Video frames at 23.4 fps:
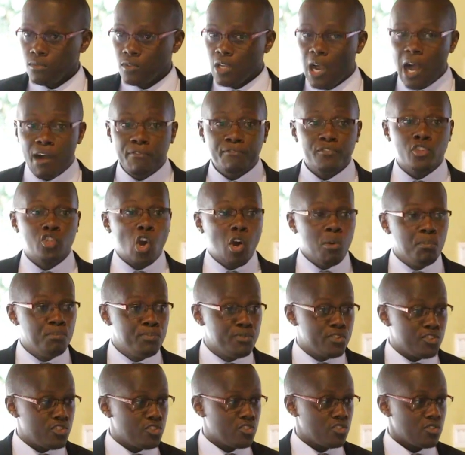have
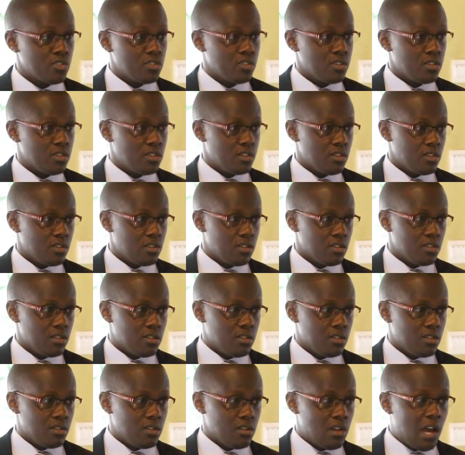jobs,
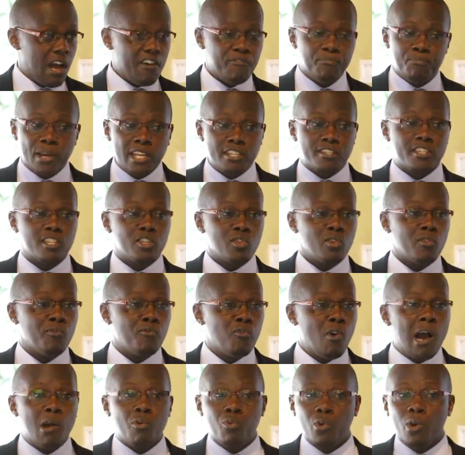have places of
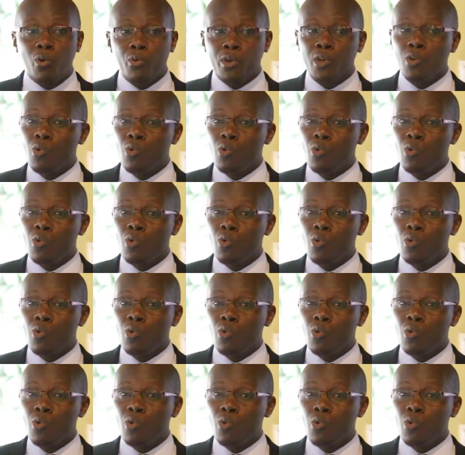work where we